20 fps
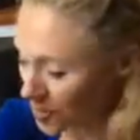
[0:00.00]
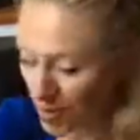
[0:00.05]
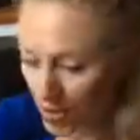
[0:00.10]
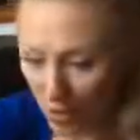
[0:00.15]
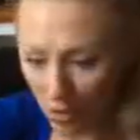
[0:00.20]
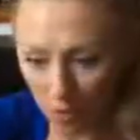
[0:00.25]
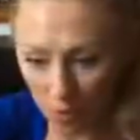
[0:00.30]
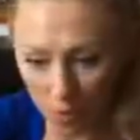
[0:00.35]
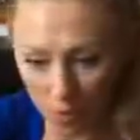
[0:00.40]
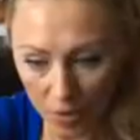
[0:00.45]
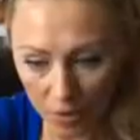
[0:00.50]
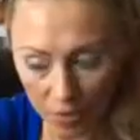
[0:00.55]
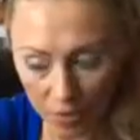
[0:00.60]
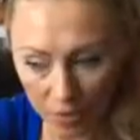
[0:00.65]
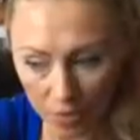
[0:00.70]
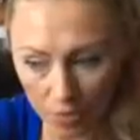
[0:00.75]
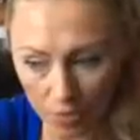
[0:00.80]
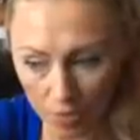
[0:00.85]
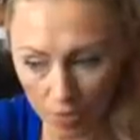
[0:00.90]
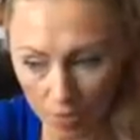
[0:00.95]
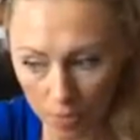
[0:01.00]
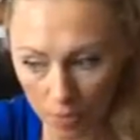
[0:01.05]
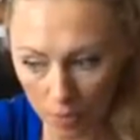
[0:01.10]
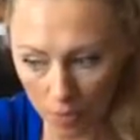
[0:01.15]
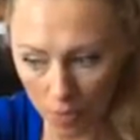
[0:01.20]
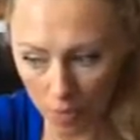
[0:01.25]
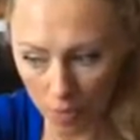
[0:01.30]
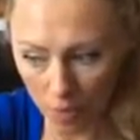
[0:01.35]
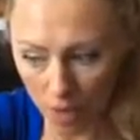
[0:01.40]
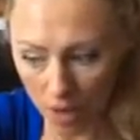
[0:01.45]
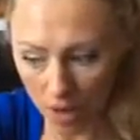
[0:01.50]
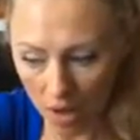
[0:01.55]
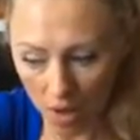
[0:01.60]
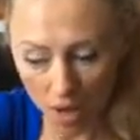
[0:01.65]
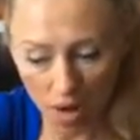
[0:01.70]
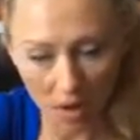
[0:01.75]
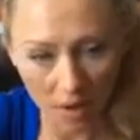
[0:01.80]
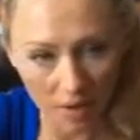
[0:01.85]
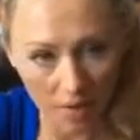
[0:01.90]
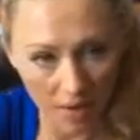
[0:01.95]
we start working through
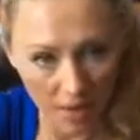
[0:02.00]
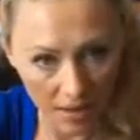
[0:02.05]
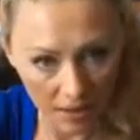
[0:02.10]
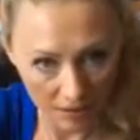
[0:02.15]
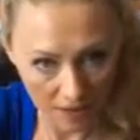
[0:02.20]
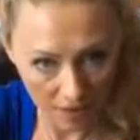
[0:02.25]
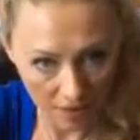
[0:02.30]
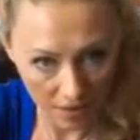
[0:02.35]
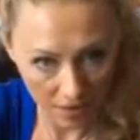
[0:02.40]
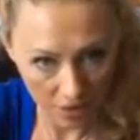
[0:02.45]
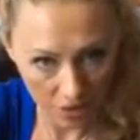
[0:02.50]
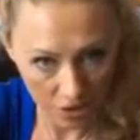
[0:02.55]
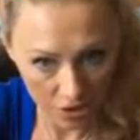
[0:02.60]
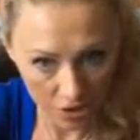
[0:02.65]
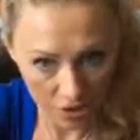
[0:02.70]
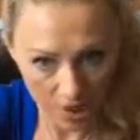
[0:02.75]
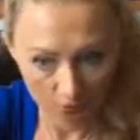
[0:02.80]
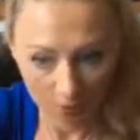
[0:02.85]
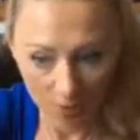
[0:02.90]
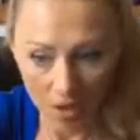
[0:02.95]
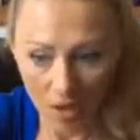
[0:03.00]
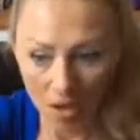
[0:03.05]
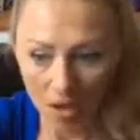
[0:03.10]
our next section,